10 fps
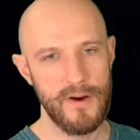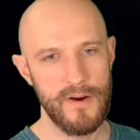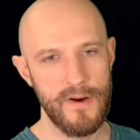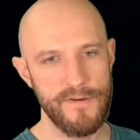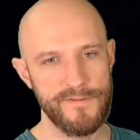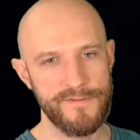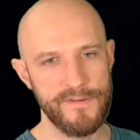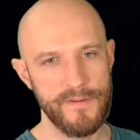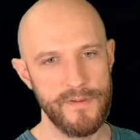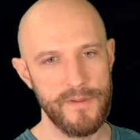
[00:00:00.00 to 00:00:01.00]
of
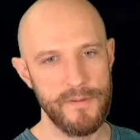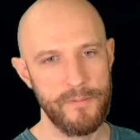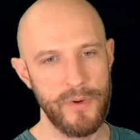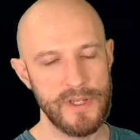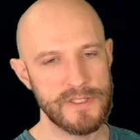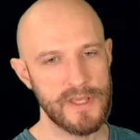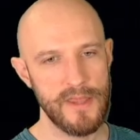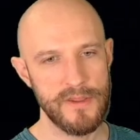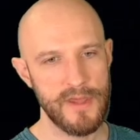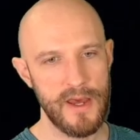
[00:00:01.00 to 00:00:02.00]
putting
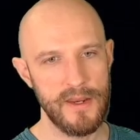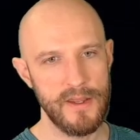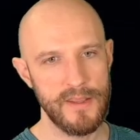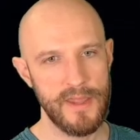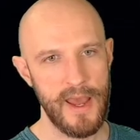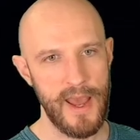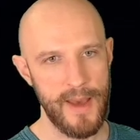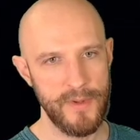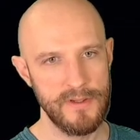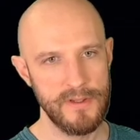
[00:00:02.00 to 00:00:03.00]
together that
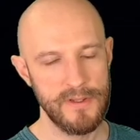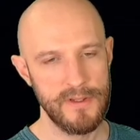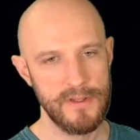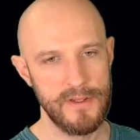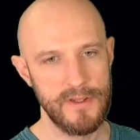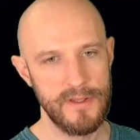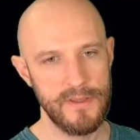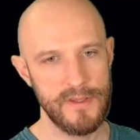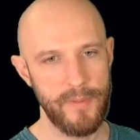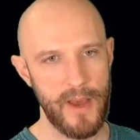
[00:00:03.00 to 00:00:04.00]
hammer,
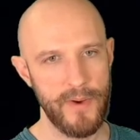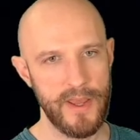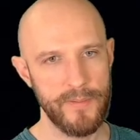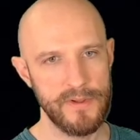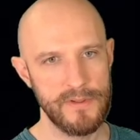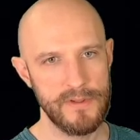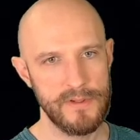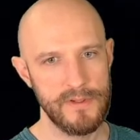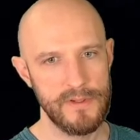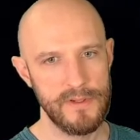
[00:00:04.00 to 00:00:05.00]
the power hammer,
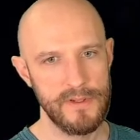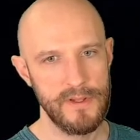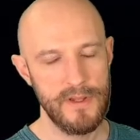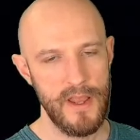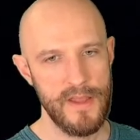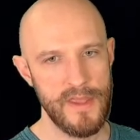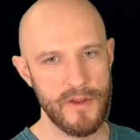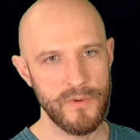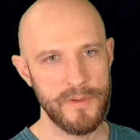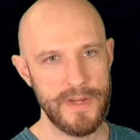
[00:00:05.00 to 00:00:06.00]
and then
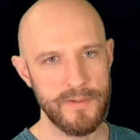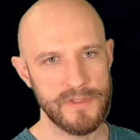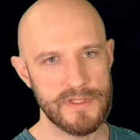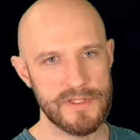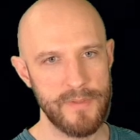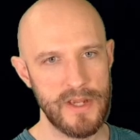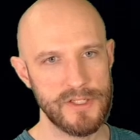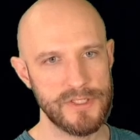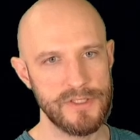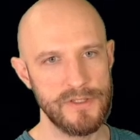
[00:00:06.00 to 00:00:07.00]
I would have been able to
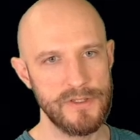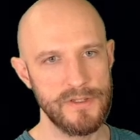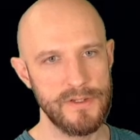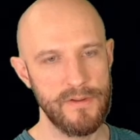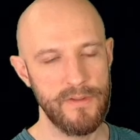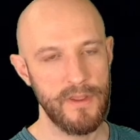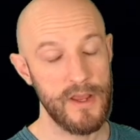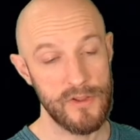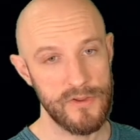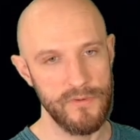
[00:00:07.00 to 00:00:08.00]
smash,
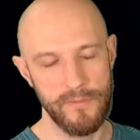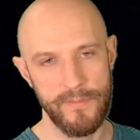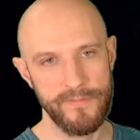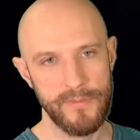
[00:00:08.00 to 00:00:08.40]
I assume,